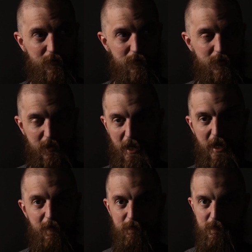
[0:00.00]
to
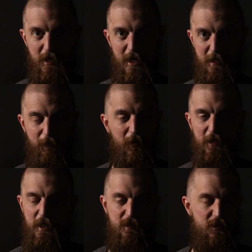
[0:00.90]
get, say, if I could
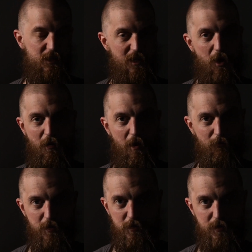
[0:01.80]
get a 6-hour
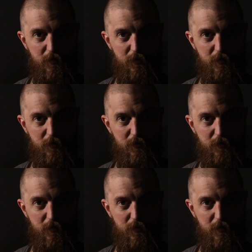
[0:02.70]
average,